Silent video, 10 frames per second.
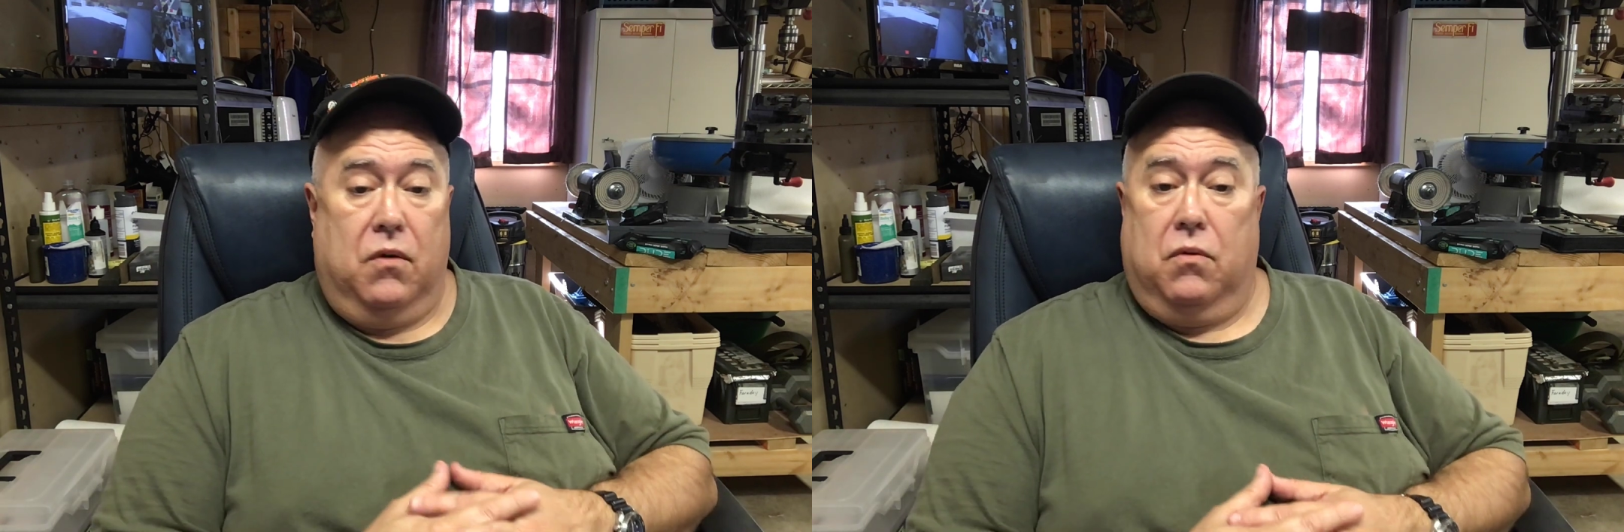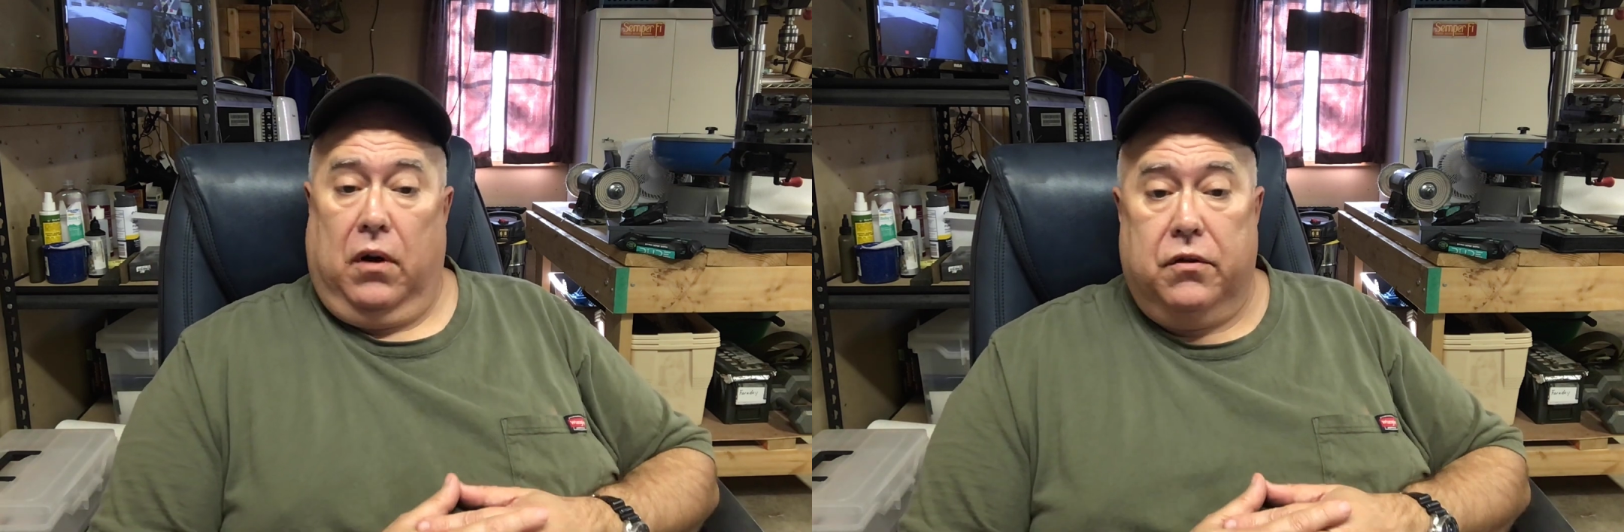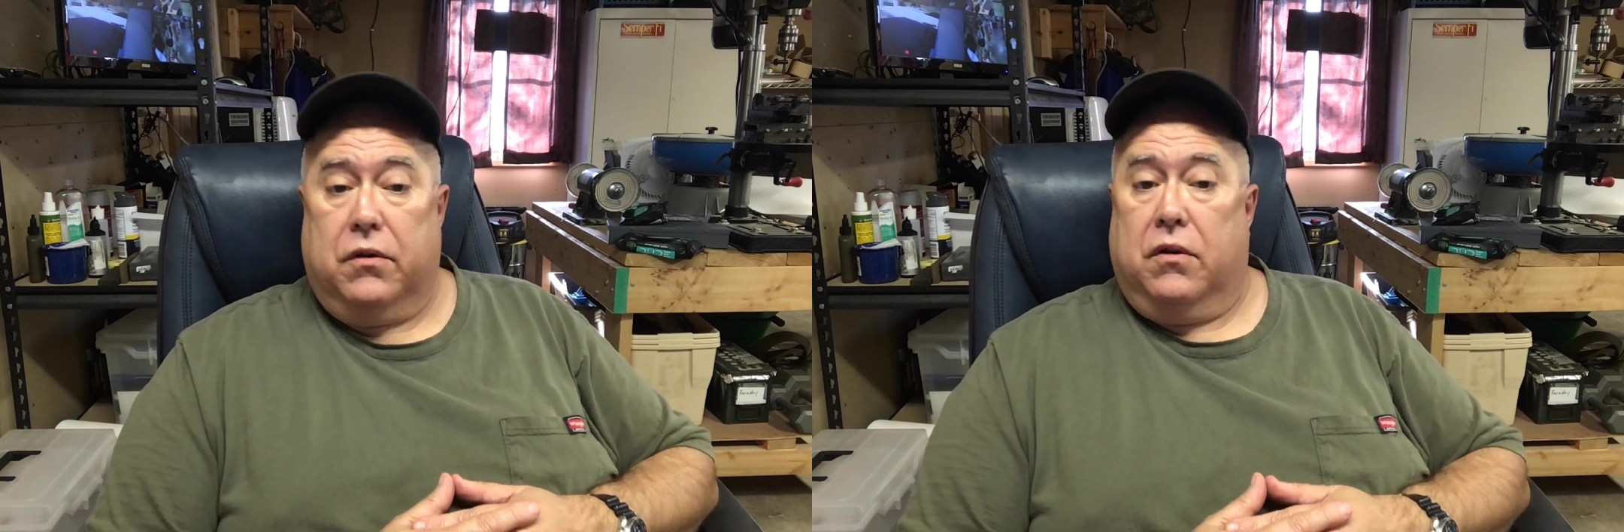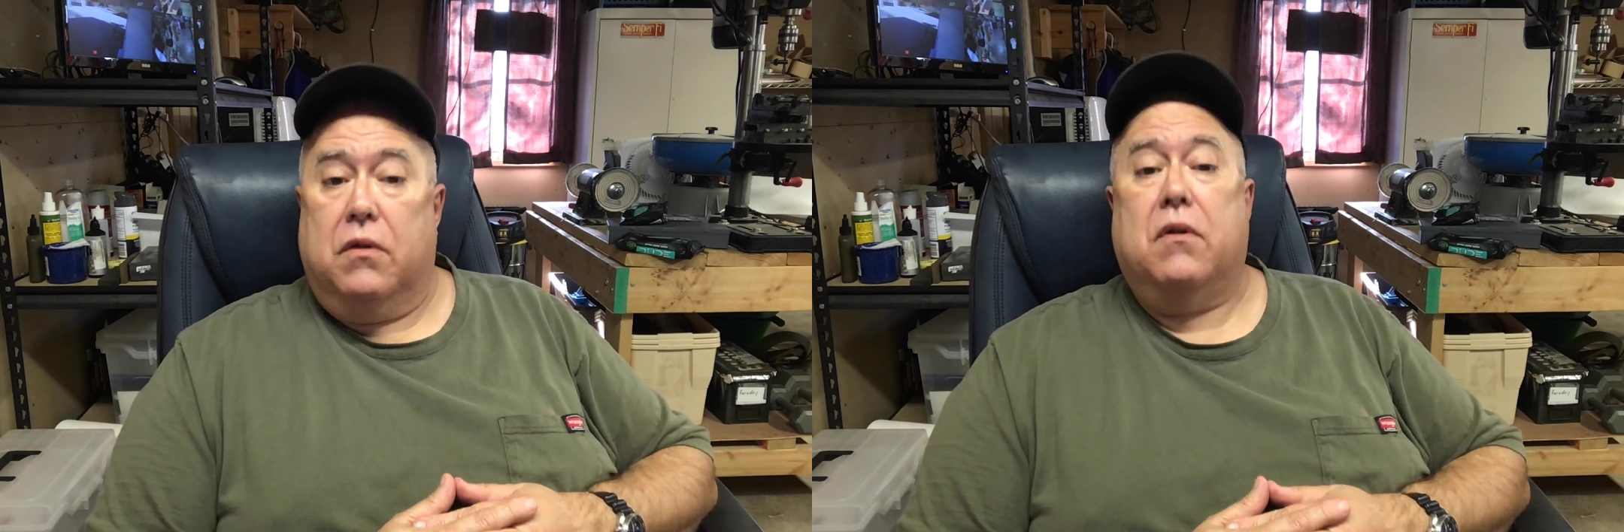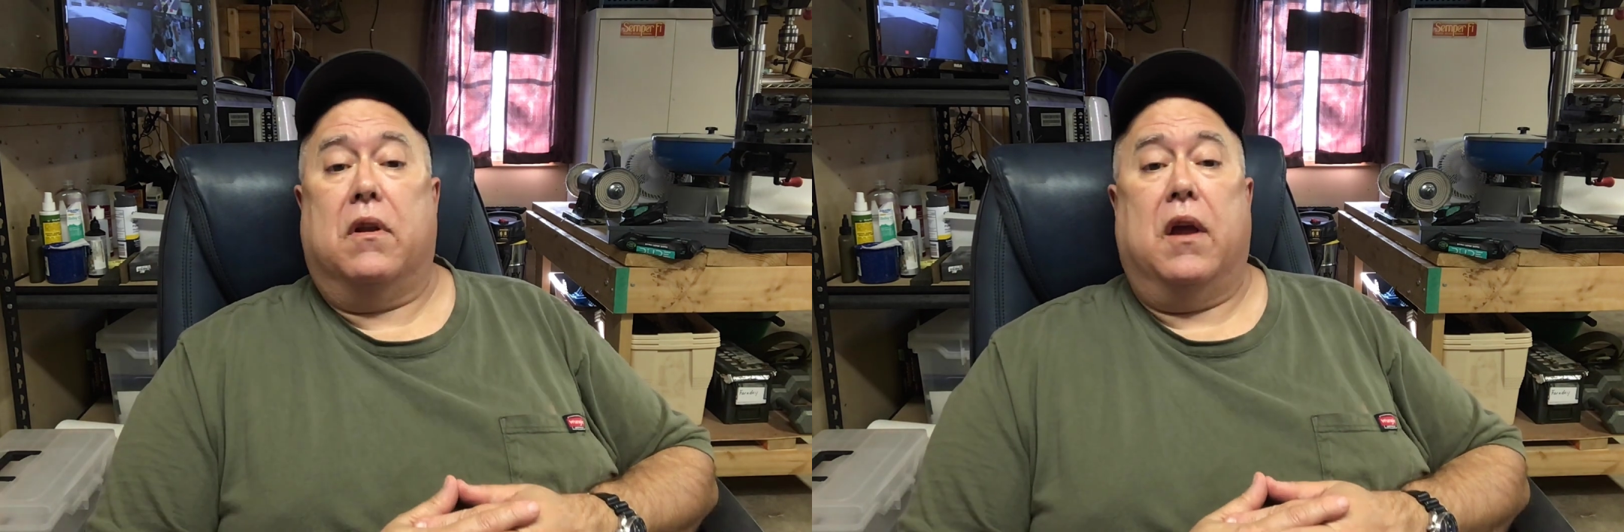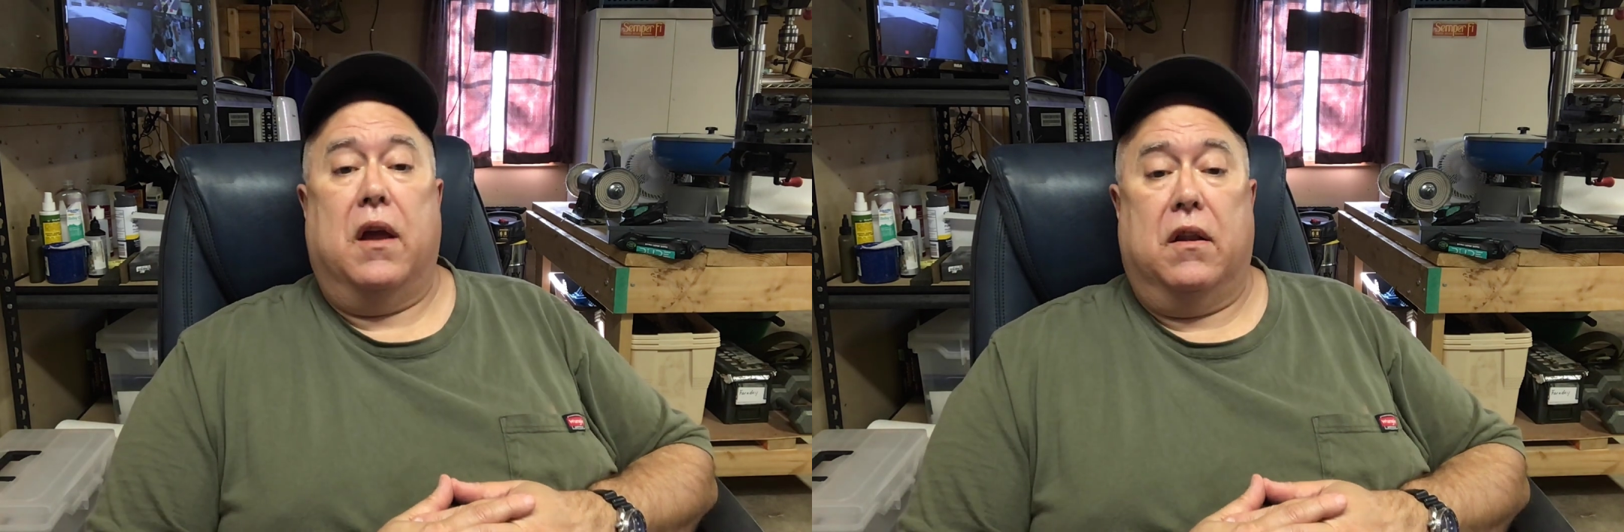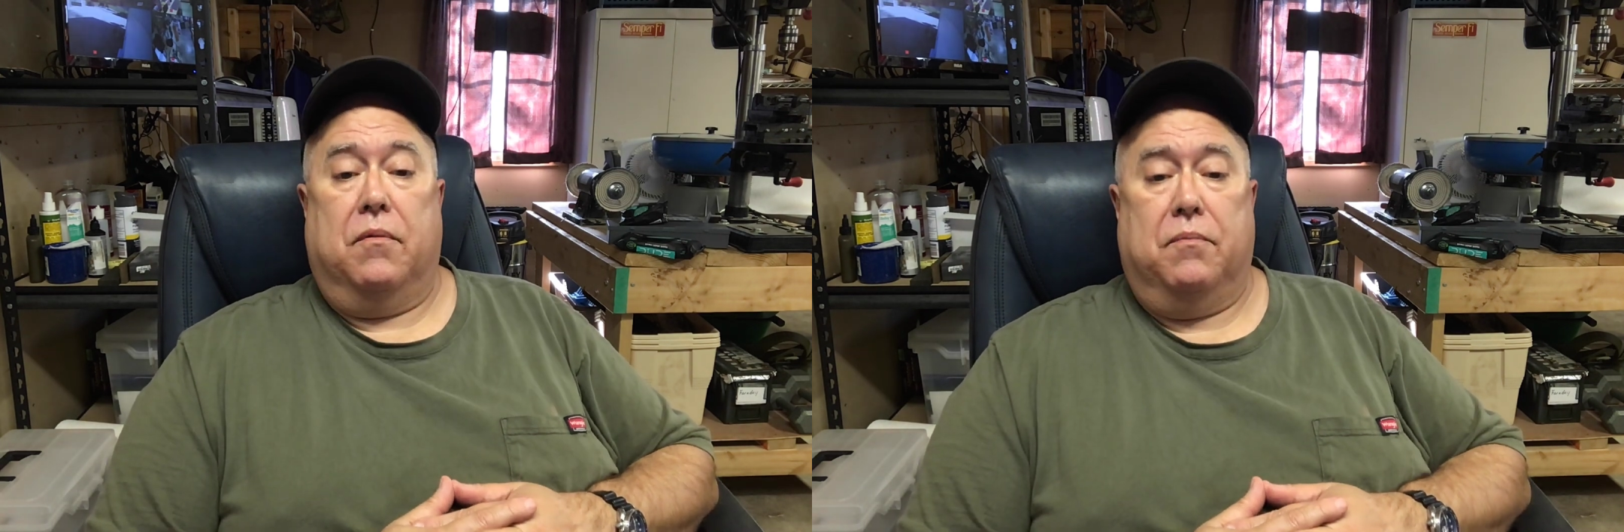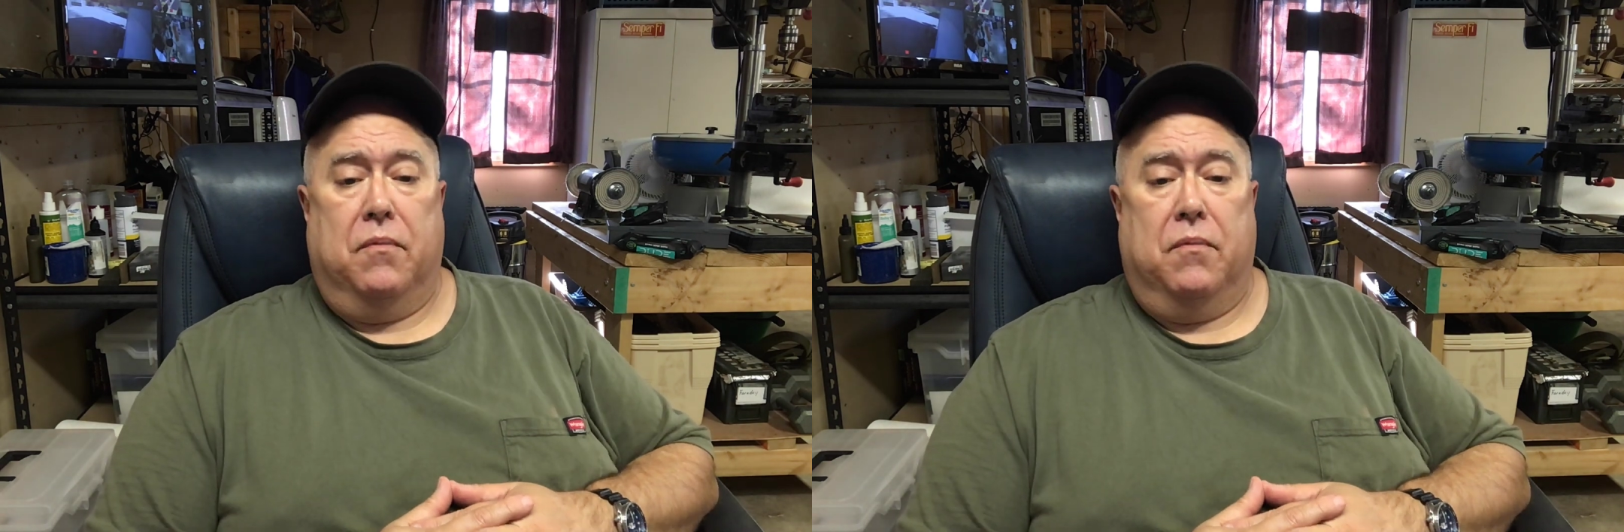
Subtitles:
works good, and